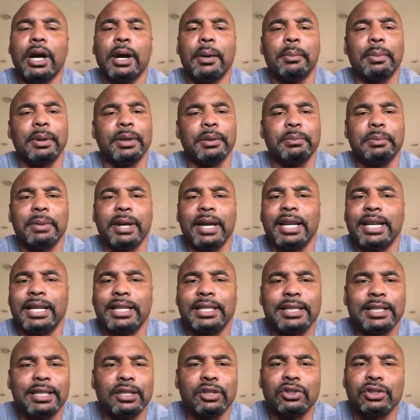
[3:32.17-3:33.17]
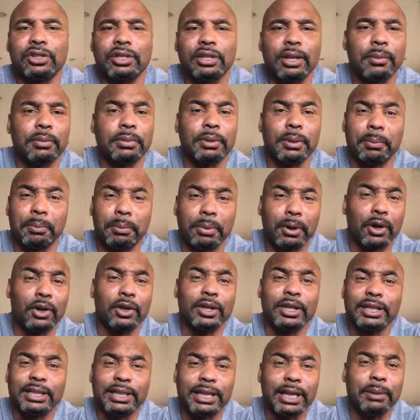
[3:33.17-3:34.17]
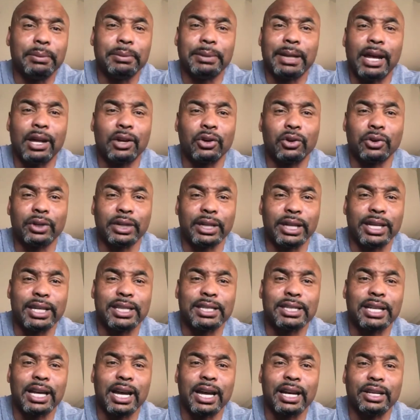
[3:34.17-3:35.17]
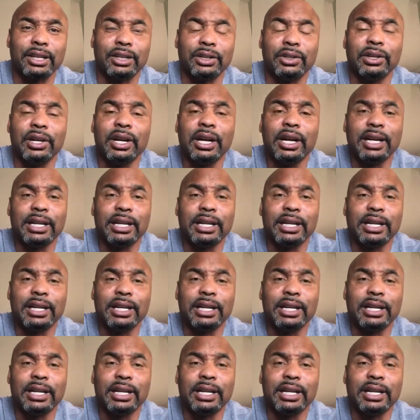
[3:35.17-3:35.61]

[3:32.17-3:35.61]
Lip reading: but man, it's still something burning deep down on the inside of you